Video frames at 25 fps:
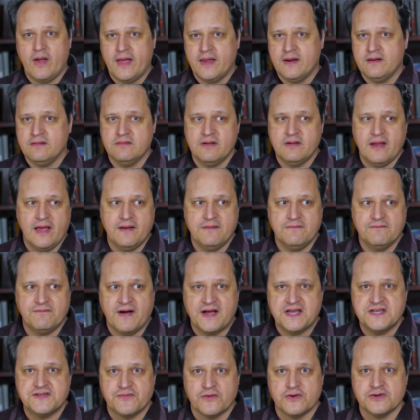and
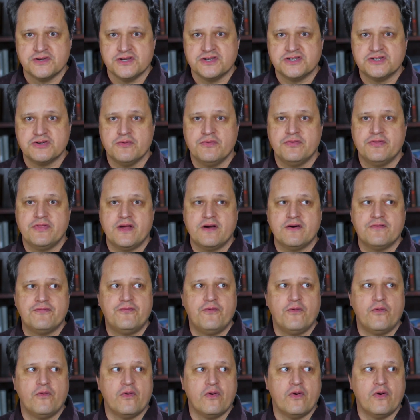vice versa. So
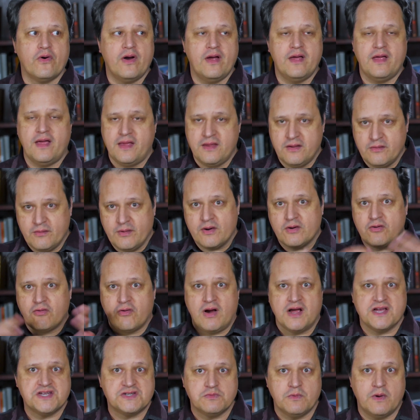therefore, and
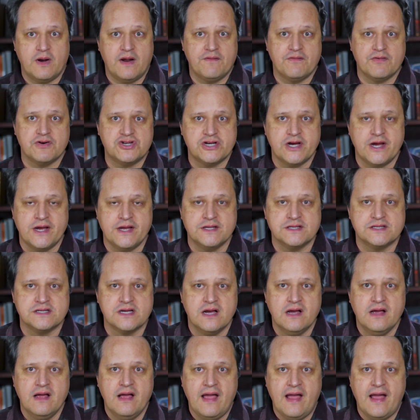across whatever chains
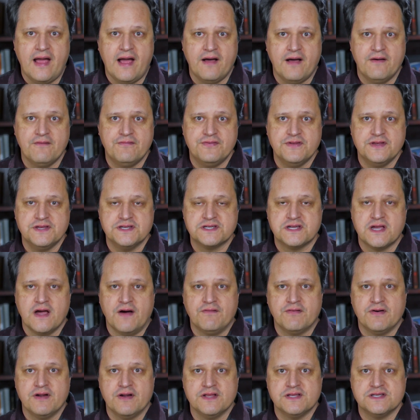have these
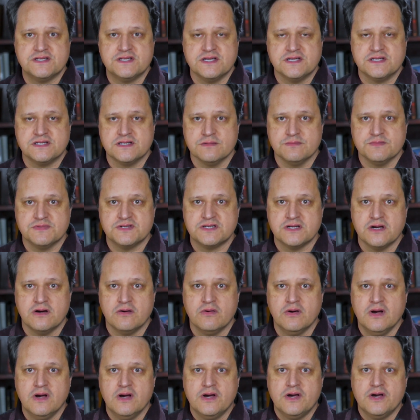governance systems.
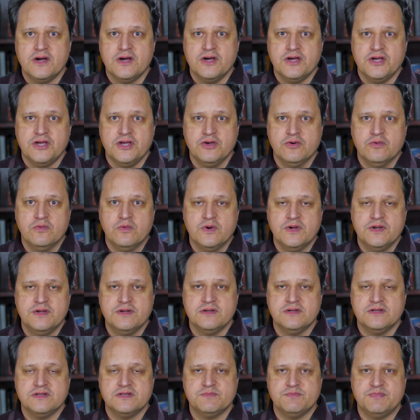So you
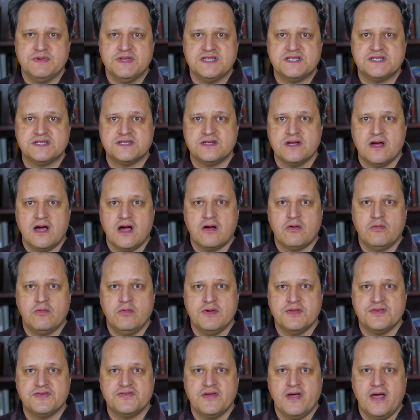wouldn't be stuck
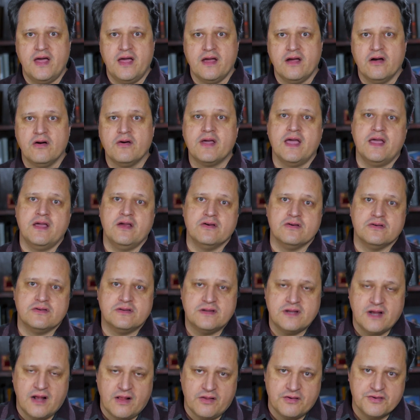with saying, okay, your
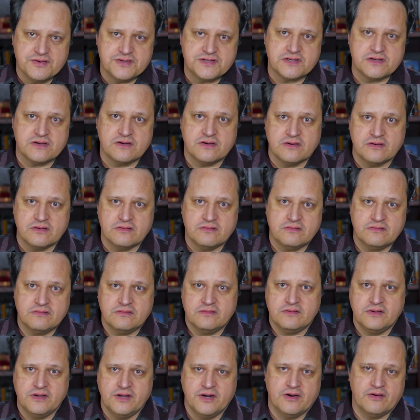Telos are
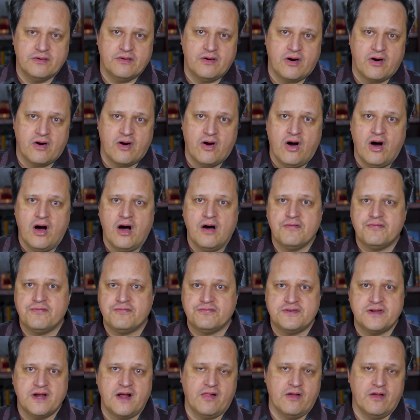
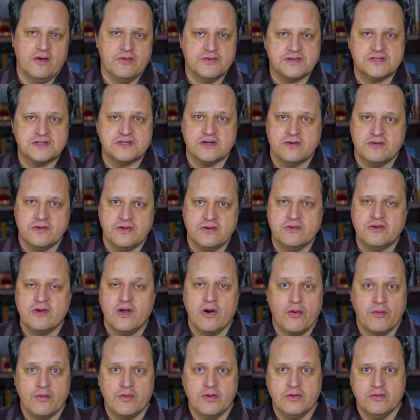off Telos, so you
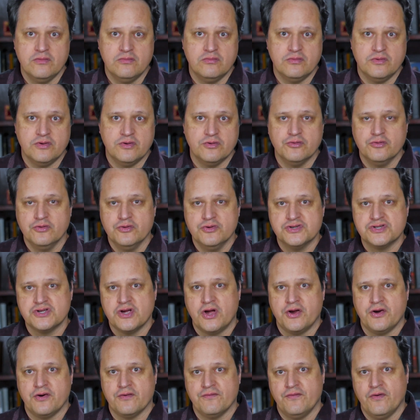lose
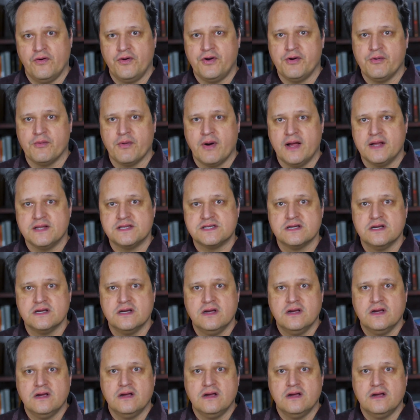all your voting rights.